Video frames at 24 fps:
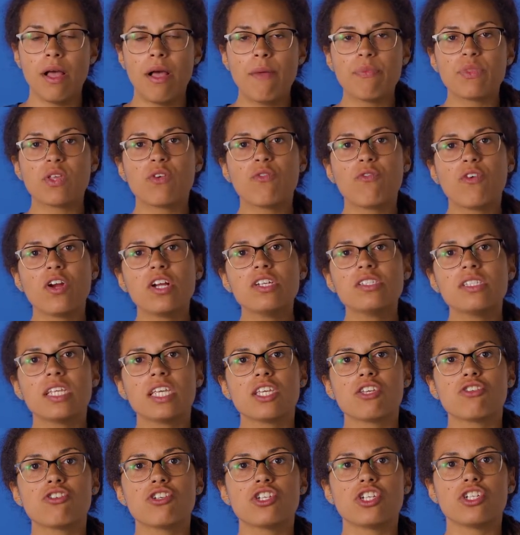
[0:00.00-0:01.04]
The first thing
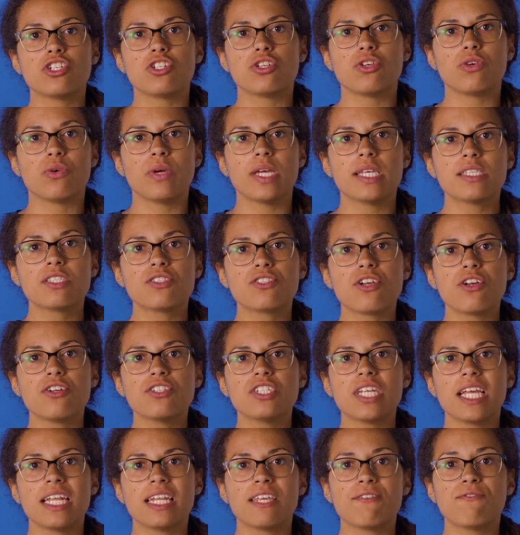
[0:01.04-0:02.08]
you should do is search
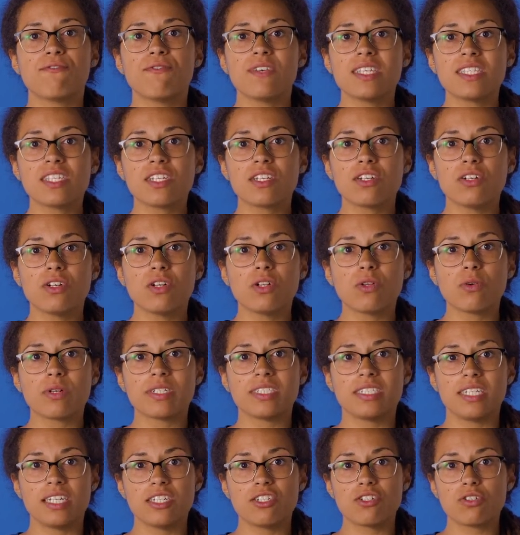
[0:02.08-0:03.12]
any physical or
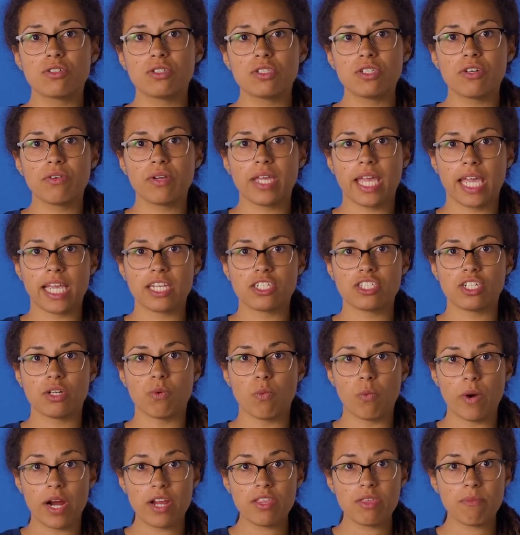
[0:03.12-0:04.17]
digital location
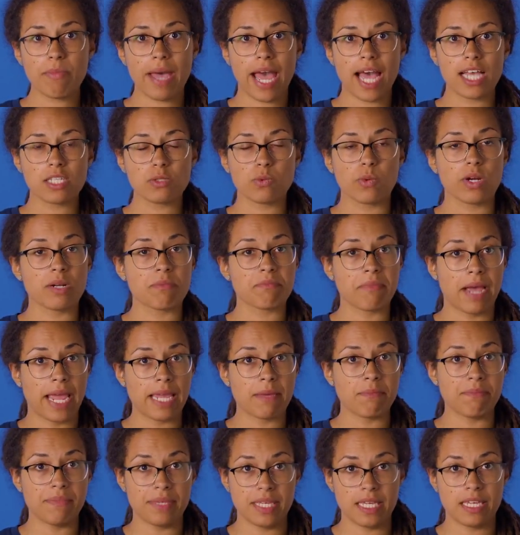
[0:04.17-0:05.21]
where the password
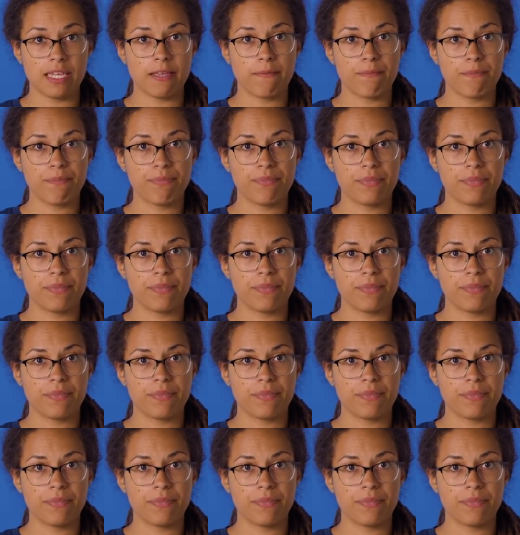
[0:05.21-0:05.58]
might be.